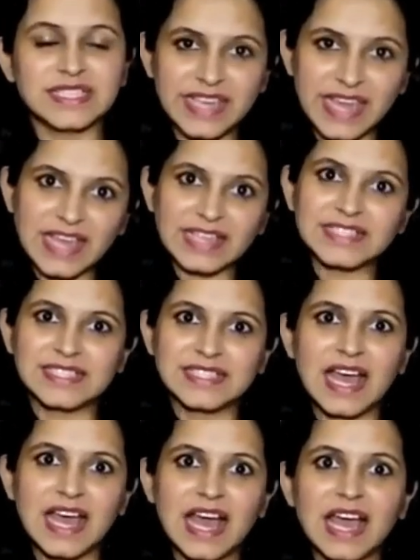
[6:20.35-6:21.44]
Yes,
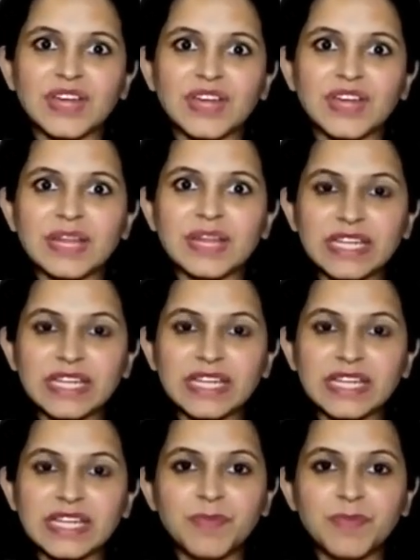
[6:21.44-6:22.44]
I have eliminated partitive